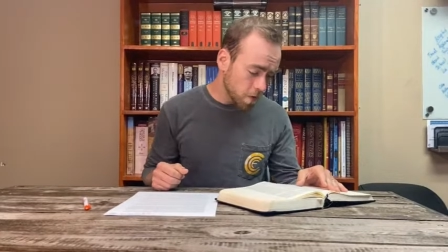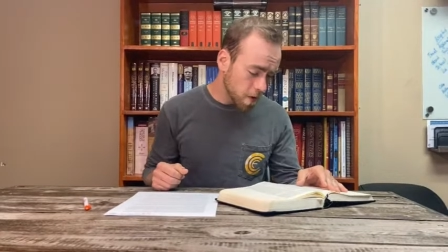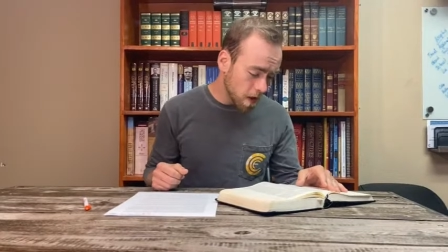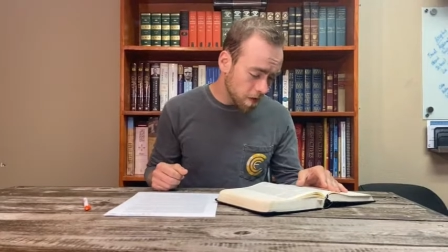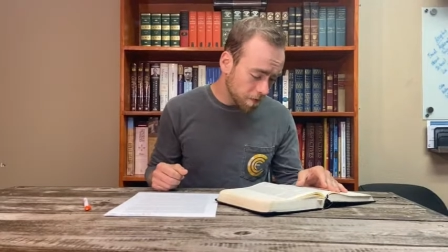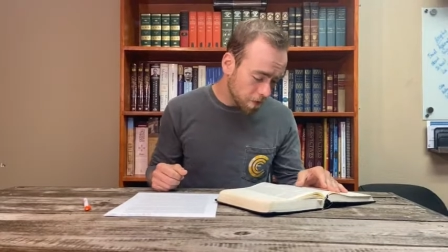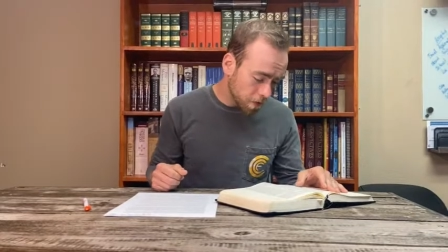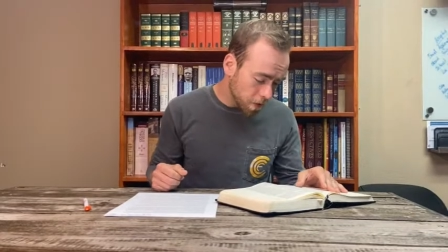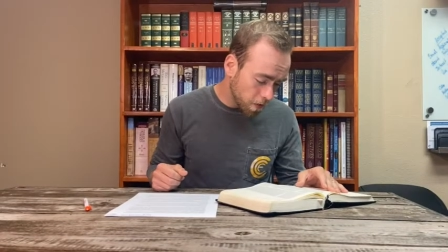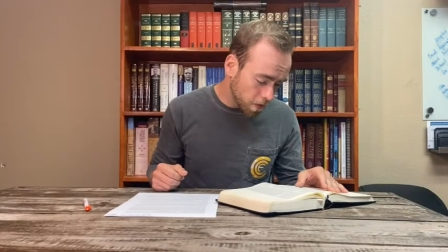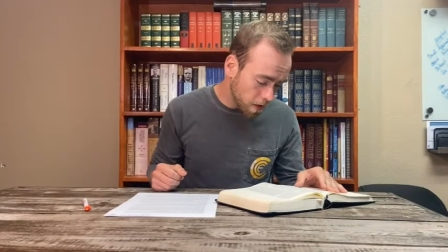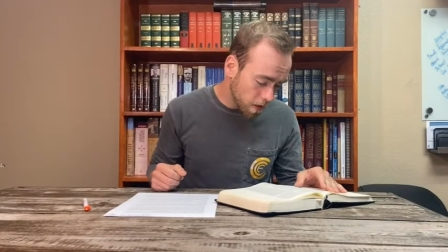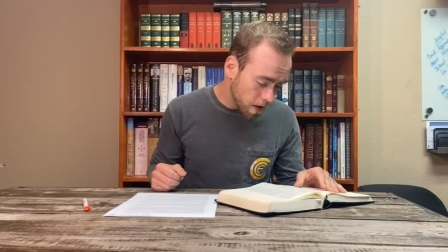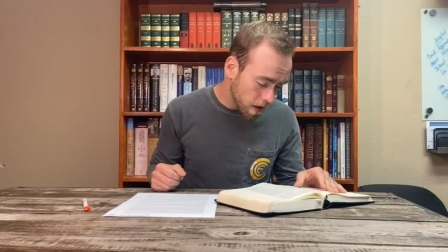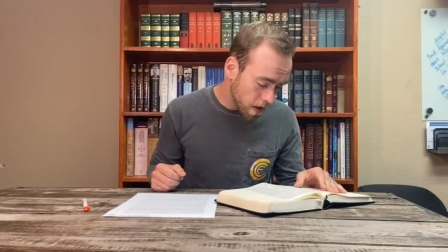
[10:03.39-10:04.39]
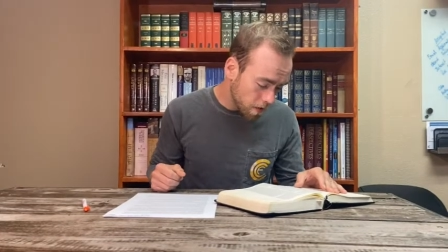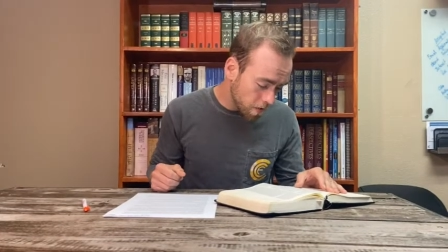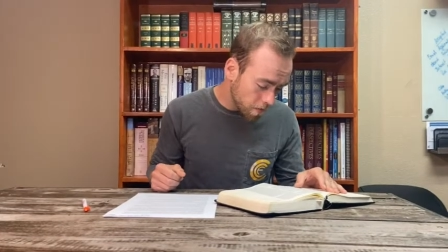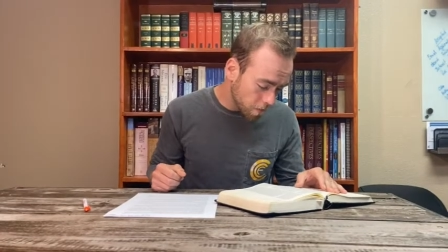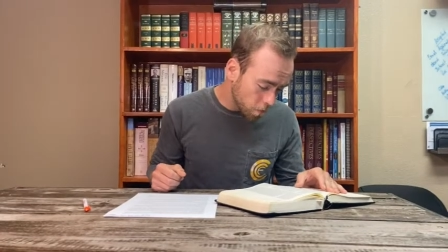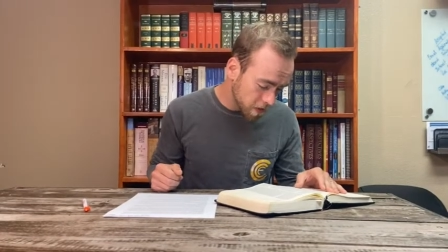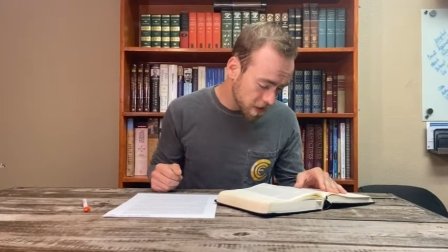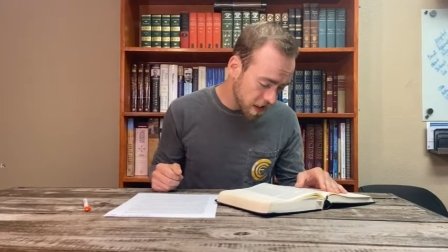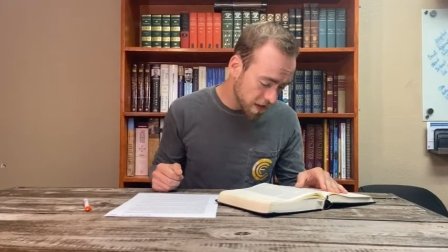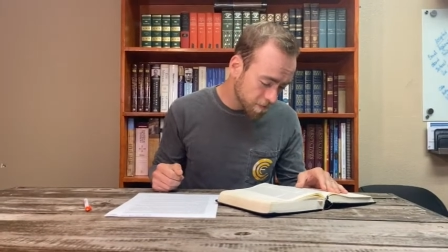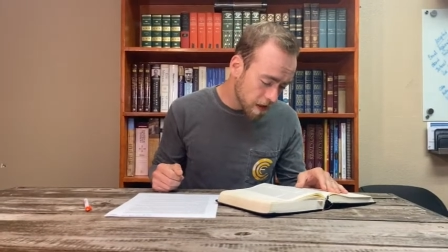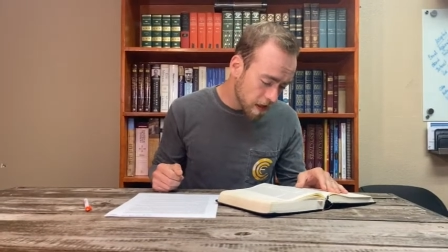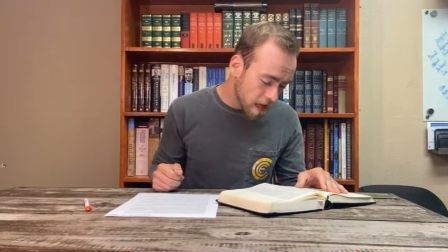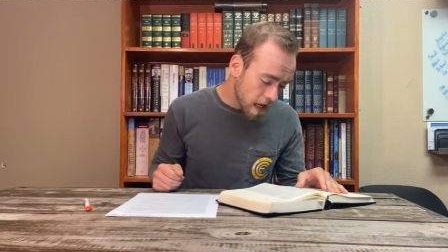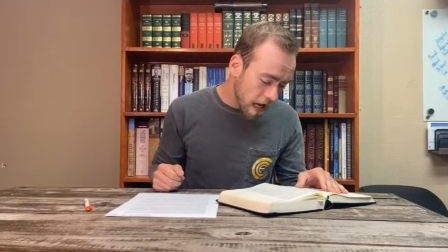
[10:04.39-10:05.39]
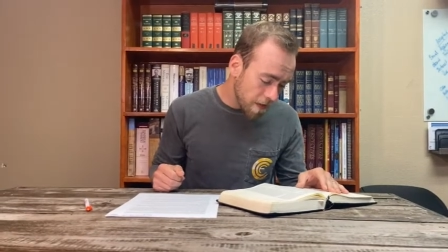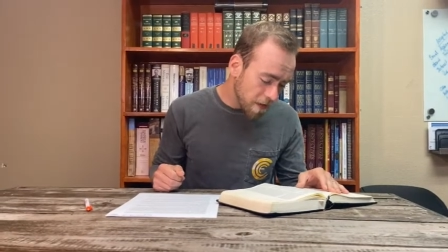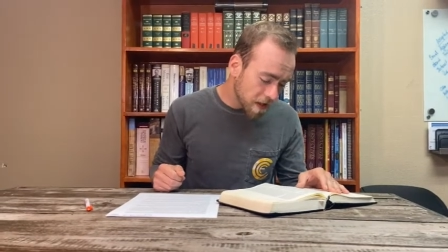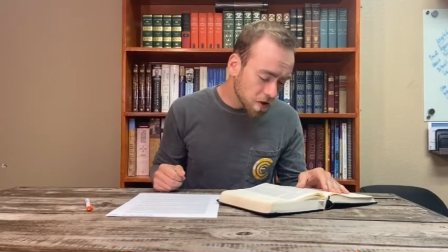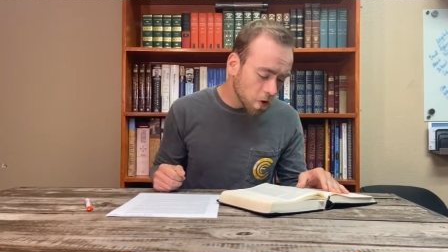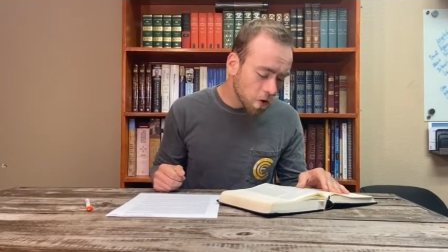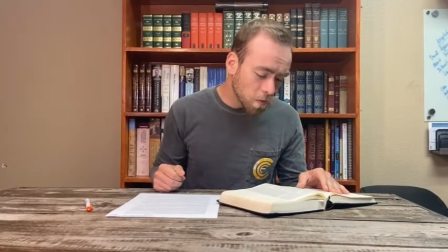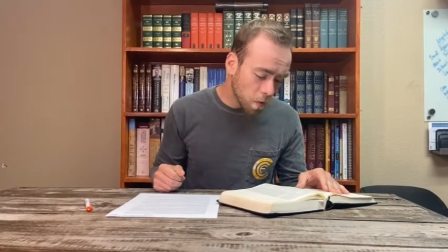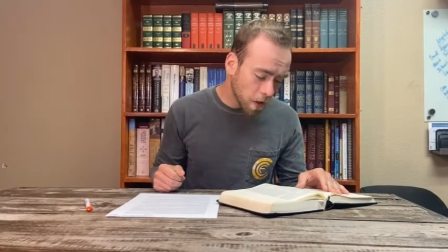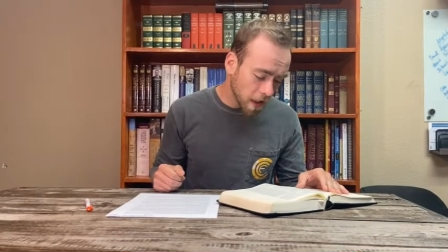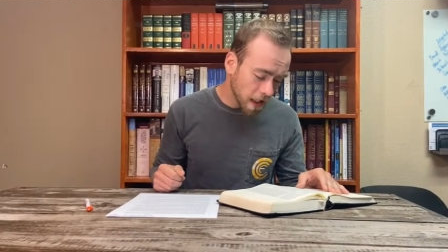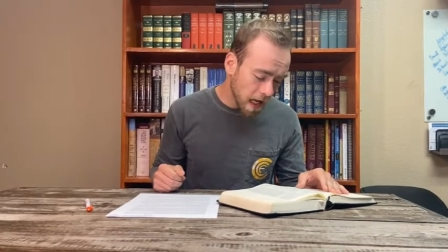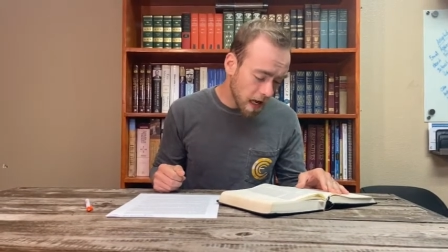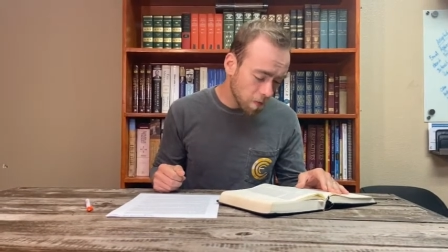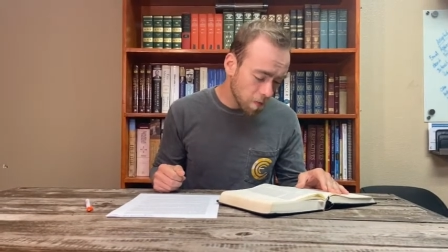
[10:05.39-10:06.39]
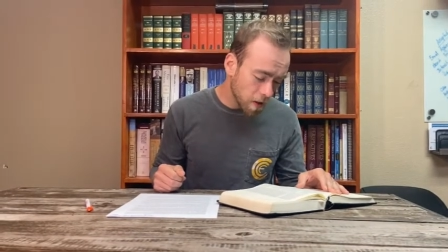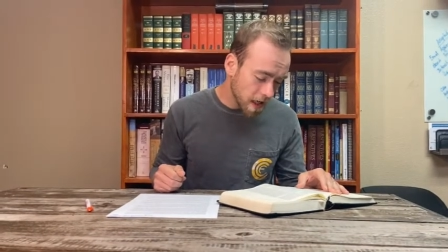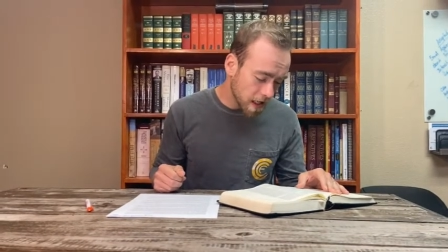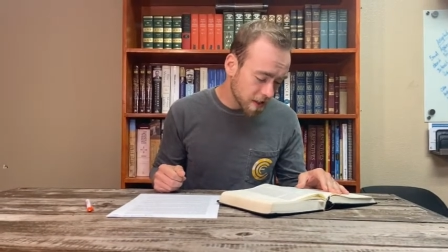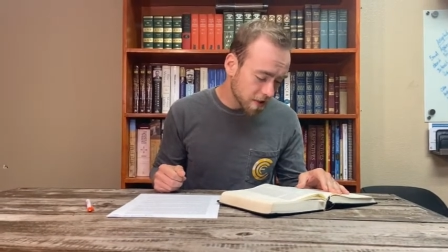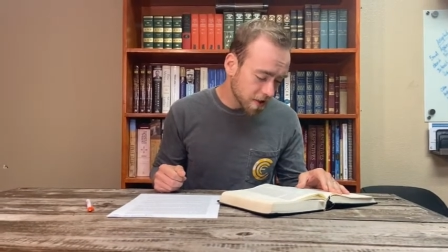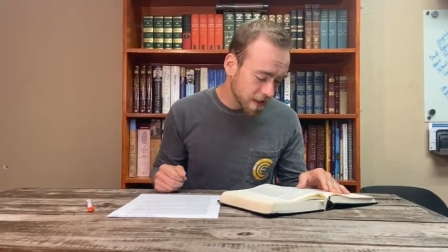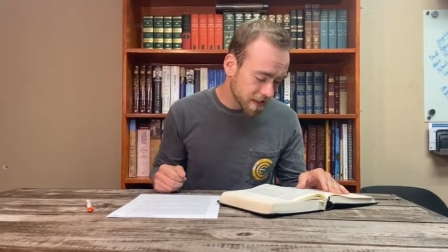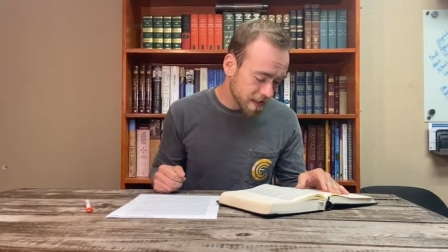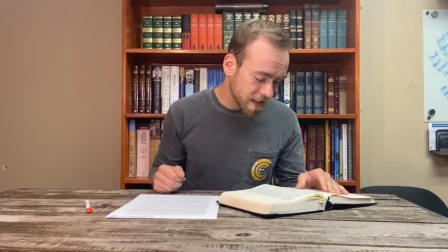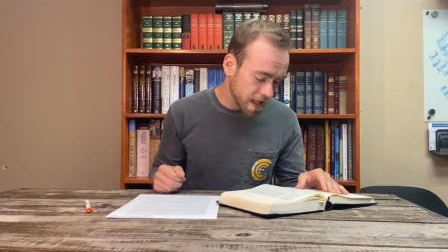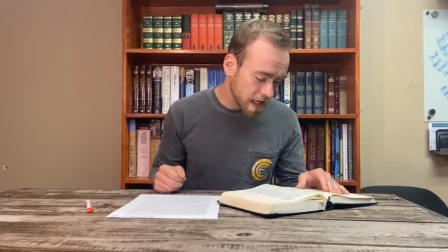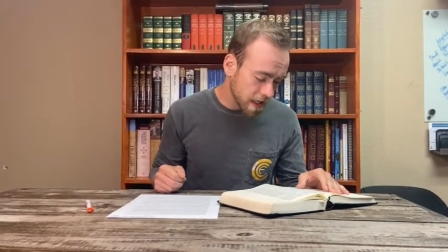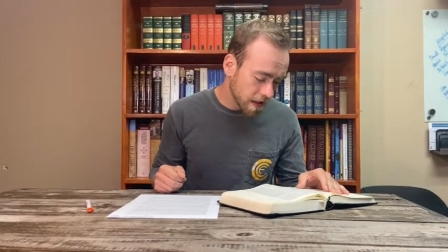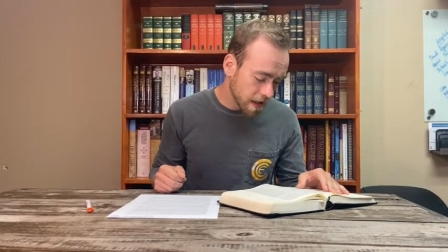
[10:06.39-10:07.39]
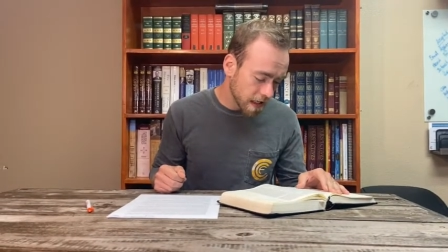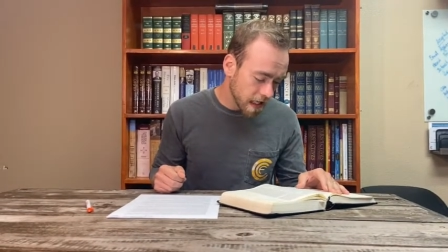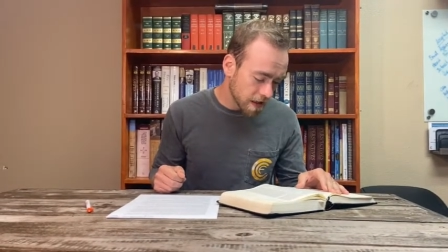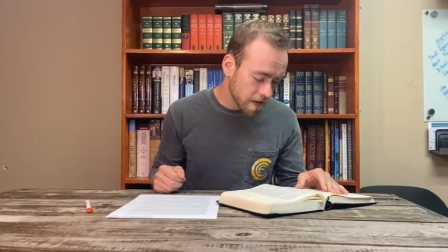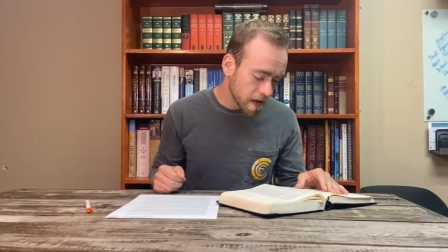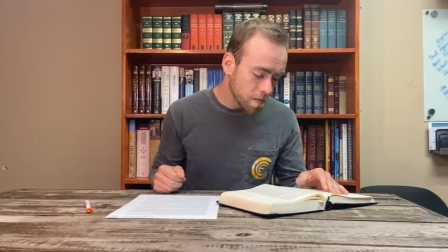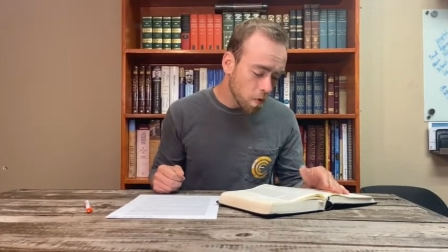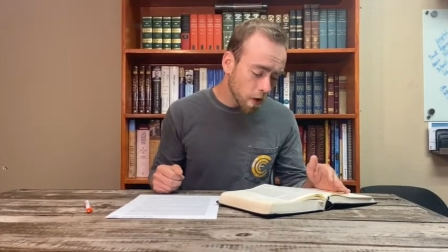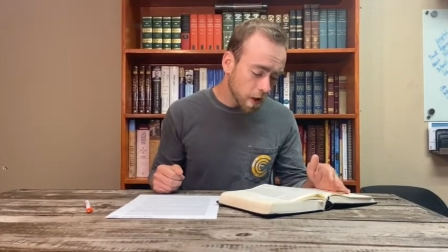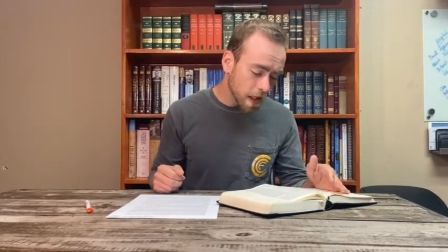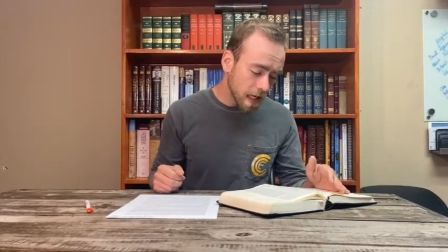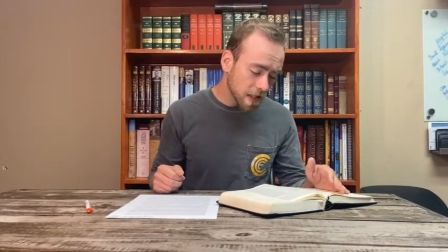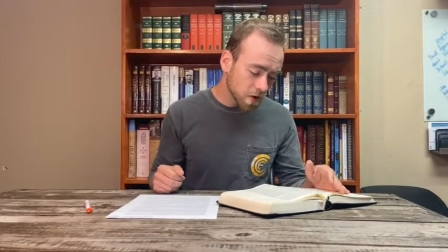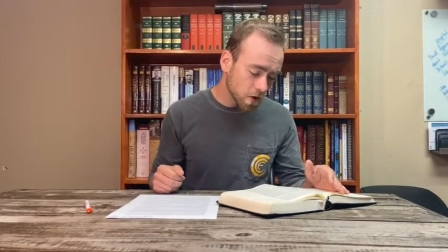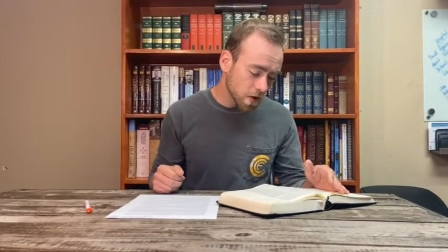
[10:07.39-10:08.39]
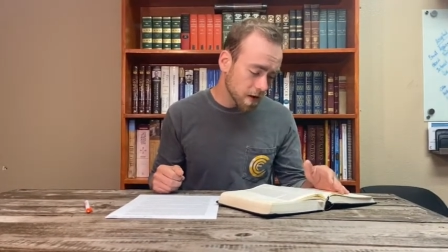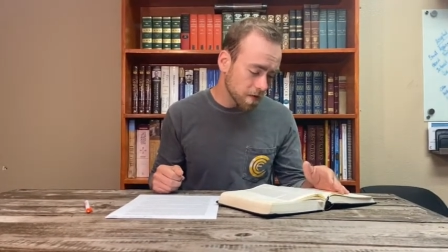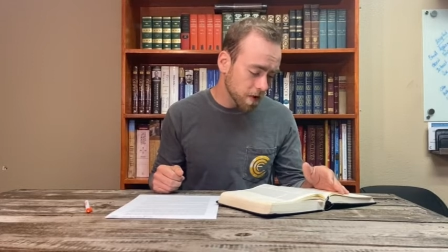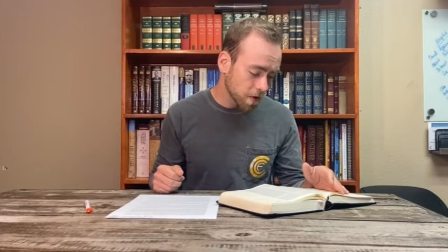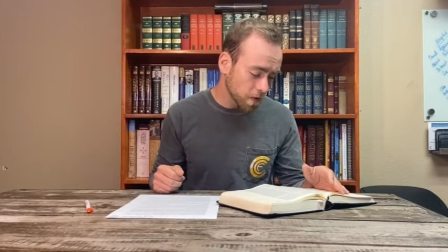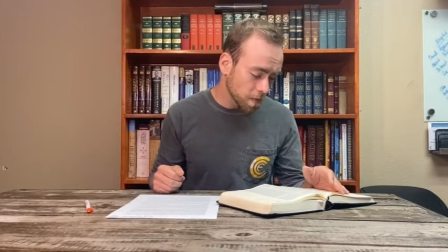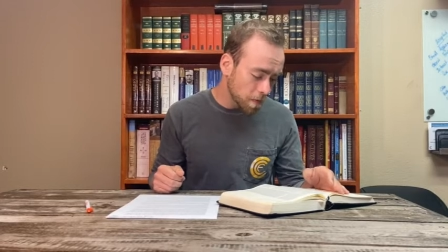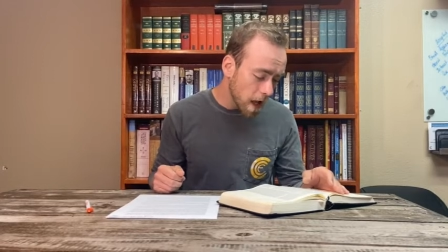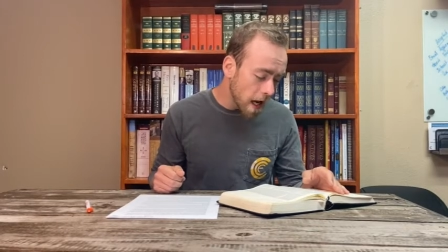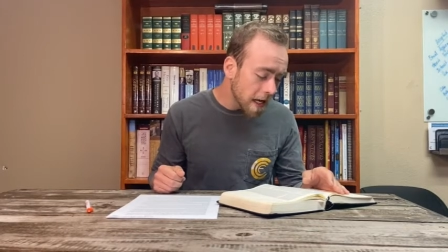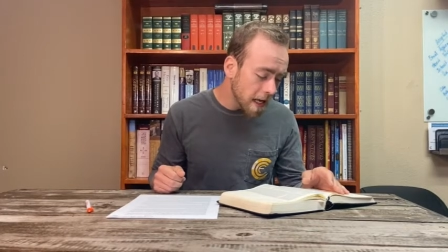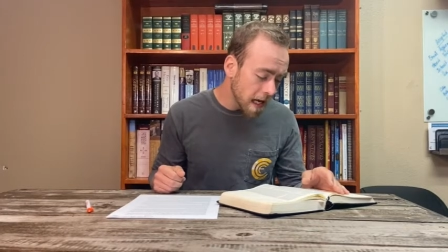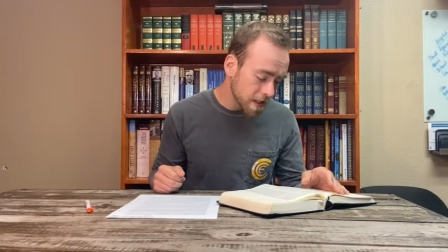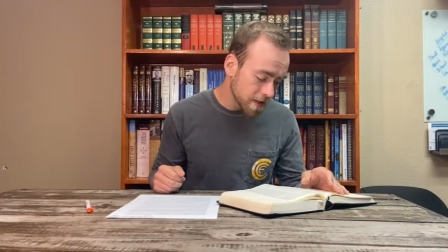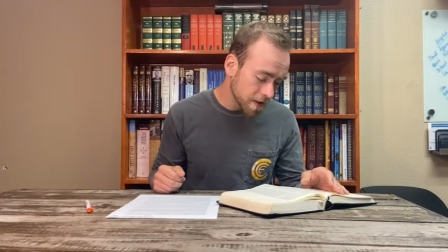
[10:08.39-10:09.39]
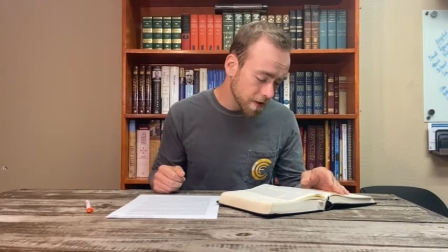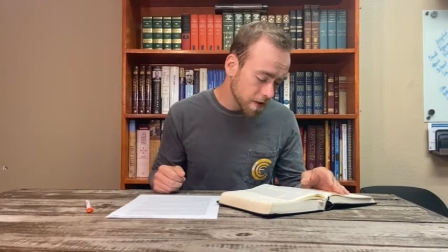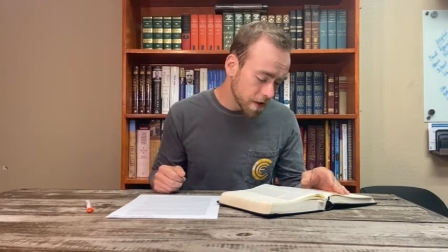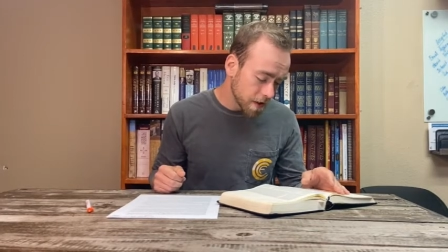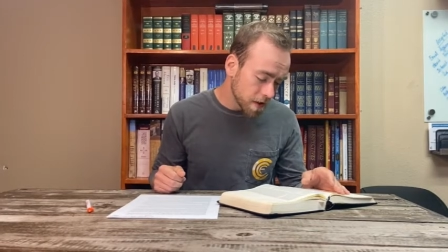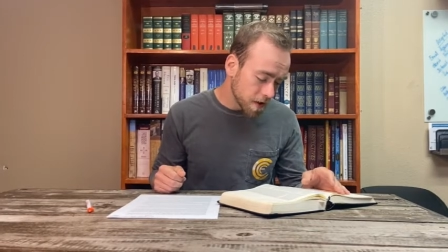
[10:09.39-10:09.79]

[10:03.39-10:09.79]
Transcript: 12 through 14. And they told Mordecai what Esther had said. Then Mordecai told them to reply to Esther.